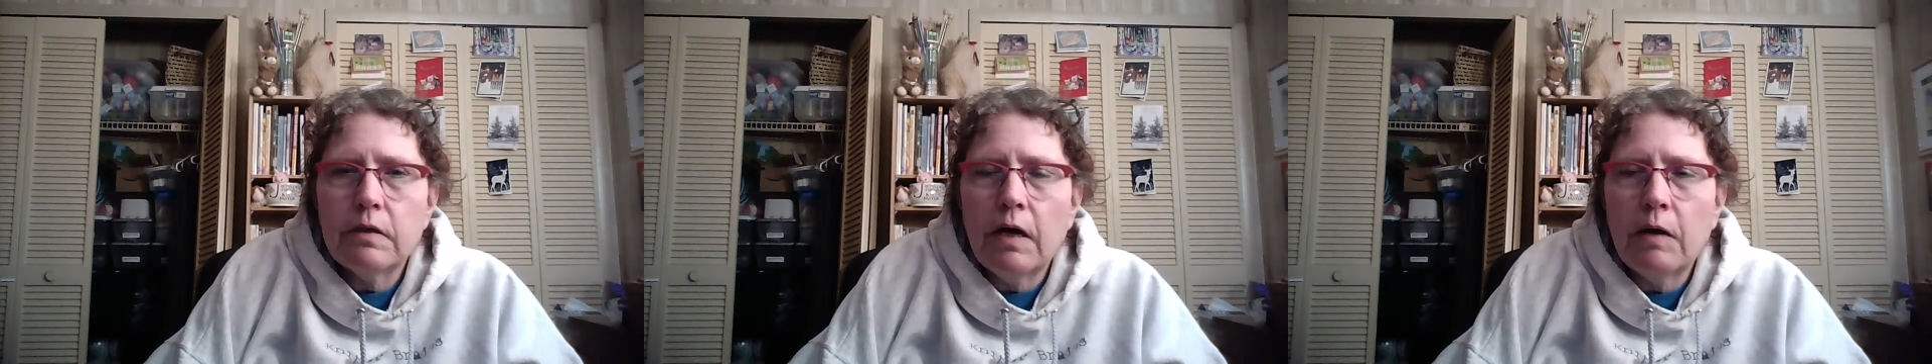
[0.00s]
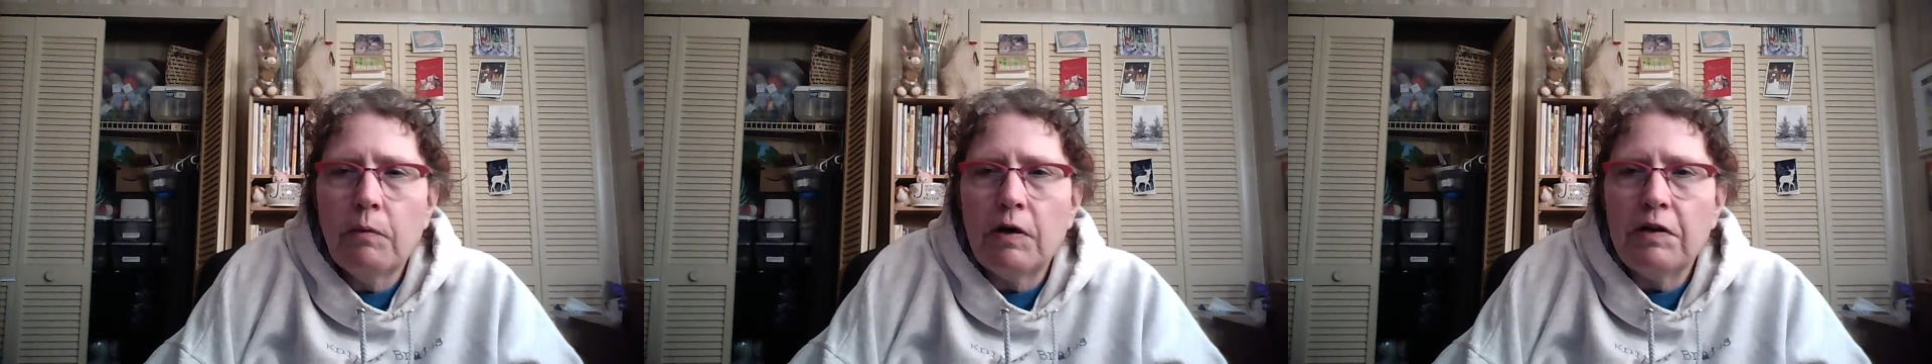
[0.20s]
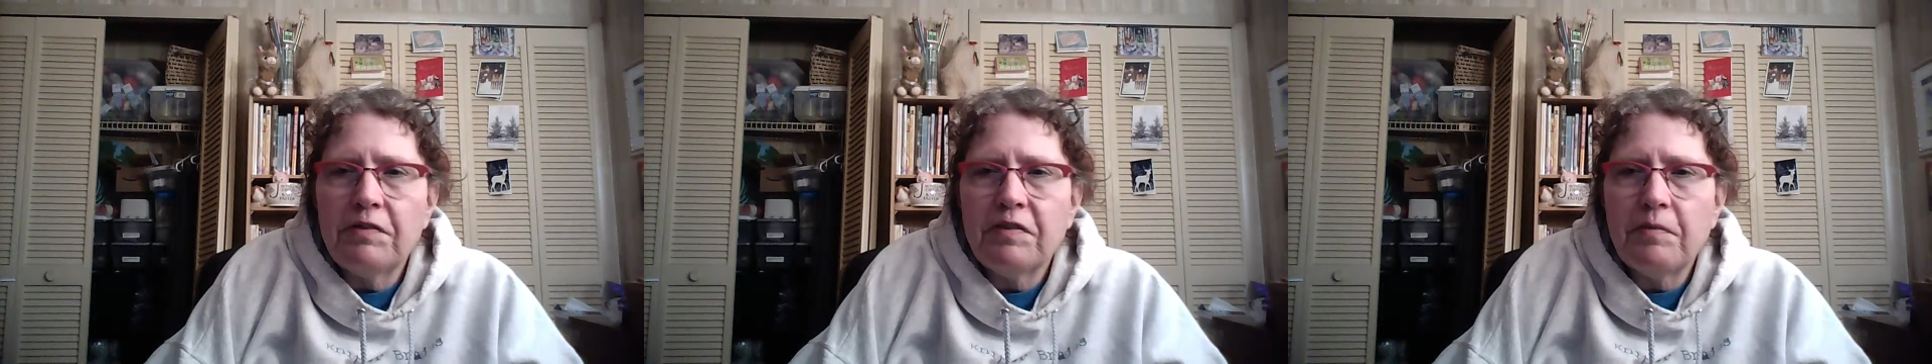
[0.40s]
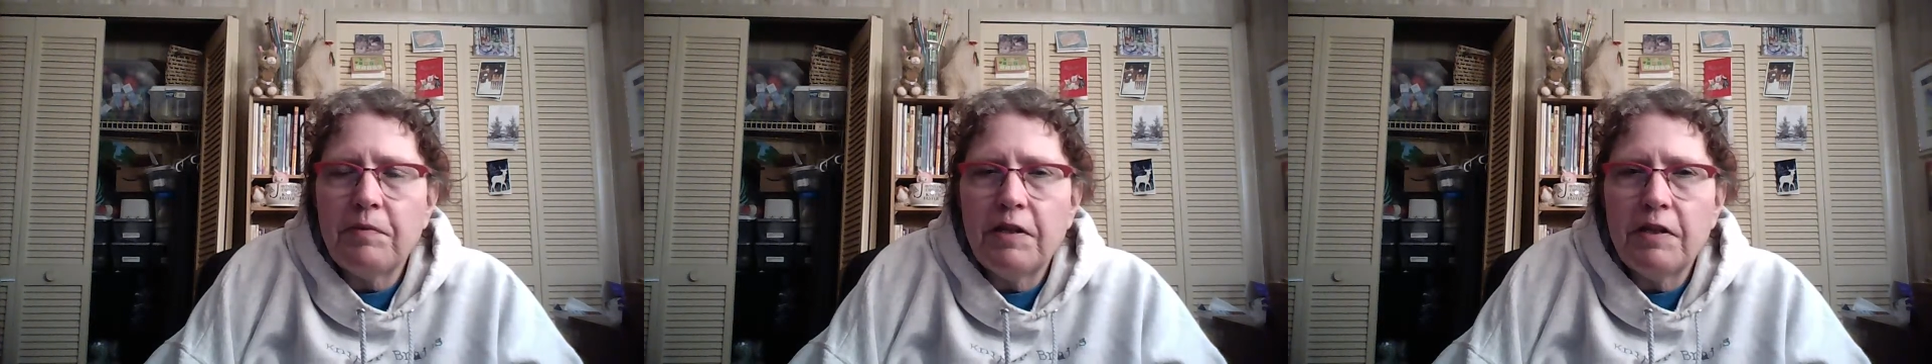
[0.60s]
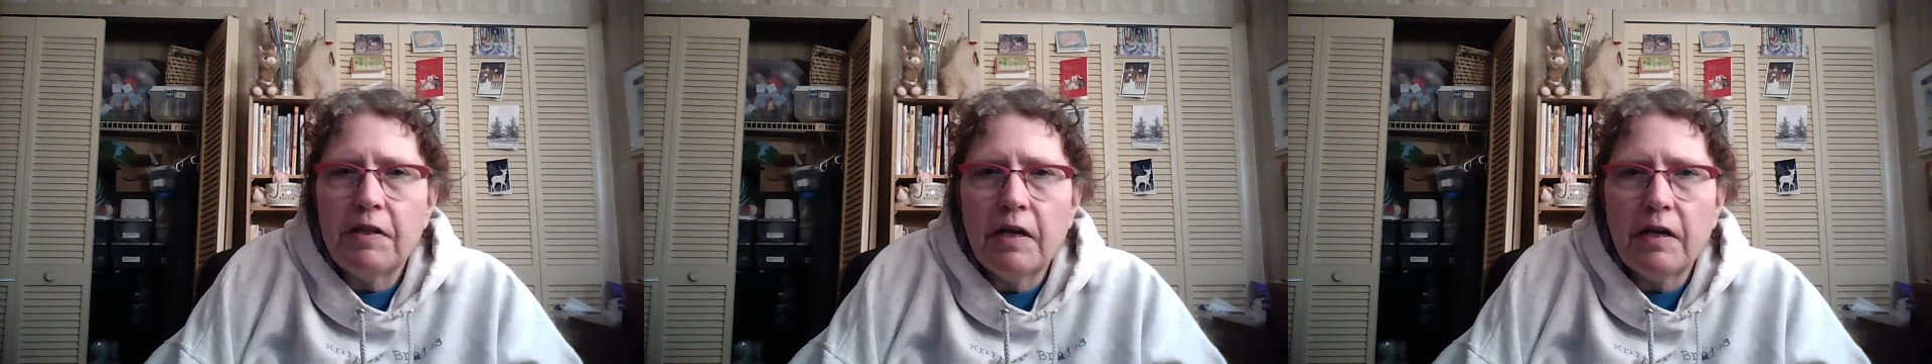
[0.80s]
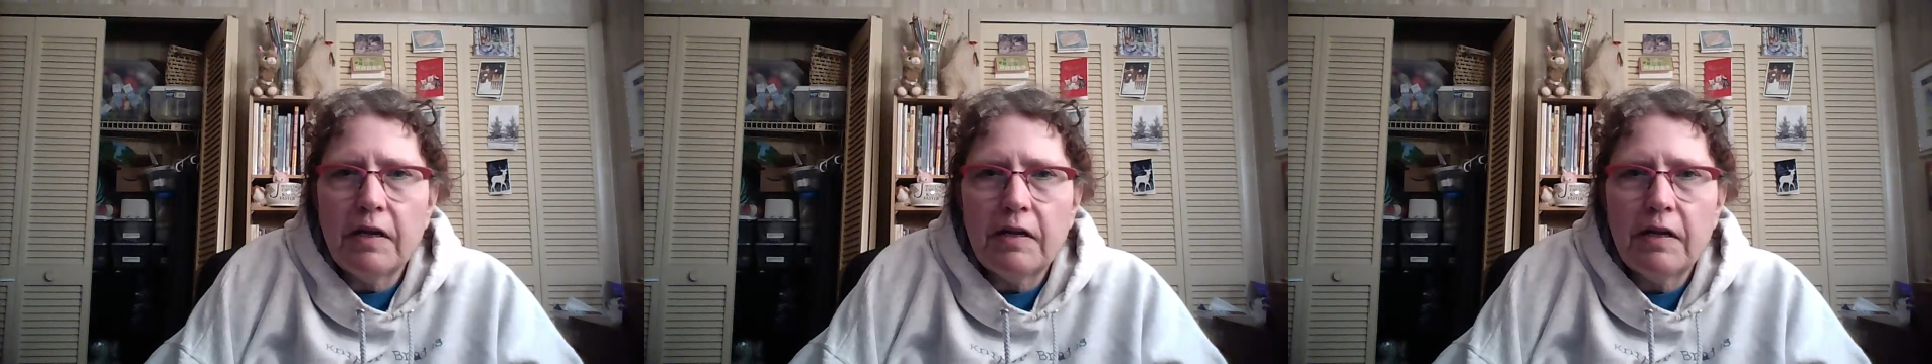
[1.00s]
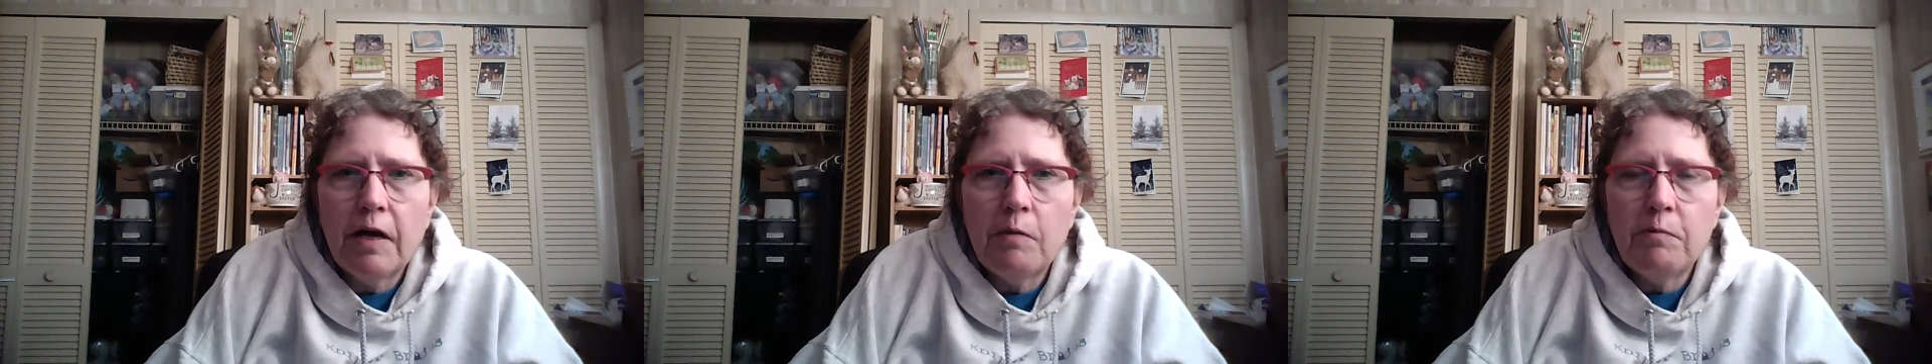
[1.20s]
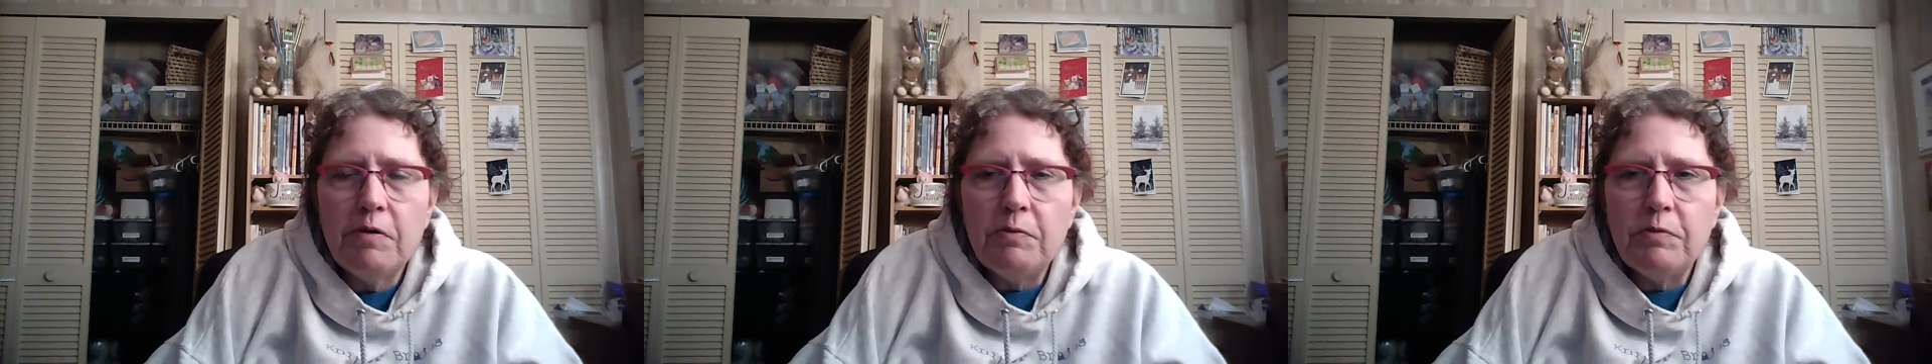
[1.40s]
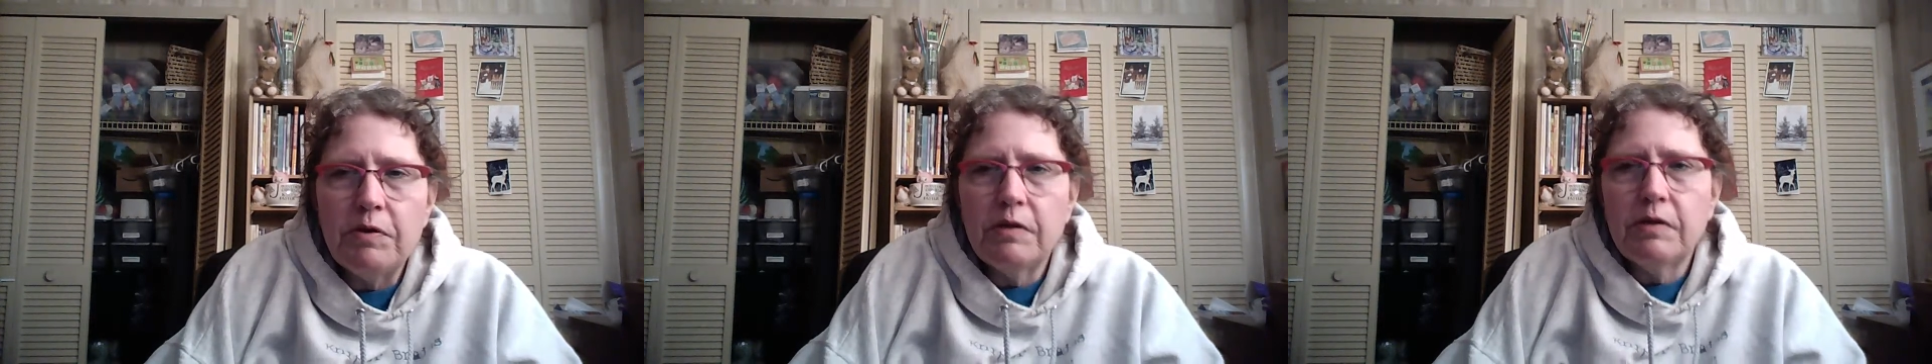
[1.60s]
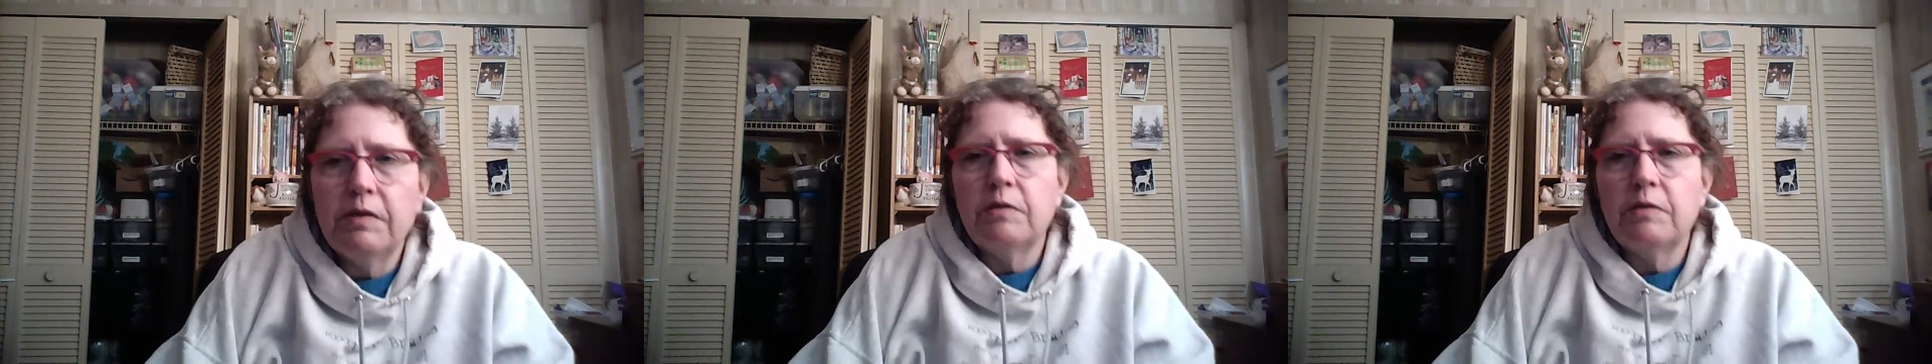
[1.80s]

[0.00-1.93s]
I want something that can help me with,